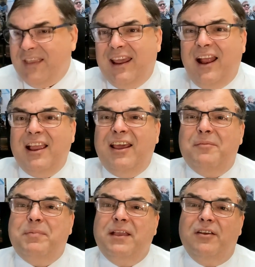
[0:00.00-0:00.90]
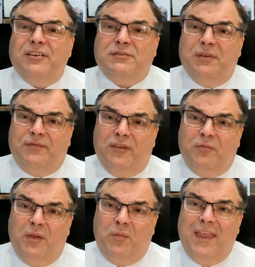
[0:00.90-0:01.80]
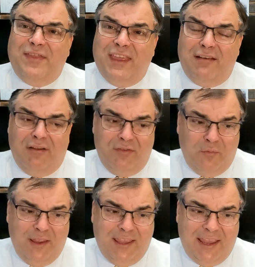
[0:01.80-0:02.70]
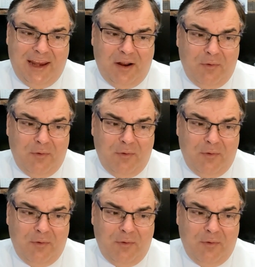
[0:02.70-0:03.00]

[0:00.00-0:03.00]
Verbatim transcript: And I got to be honest with you. We went there on the weekend.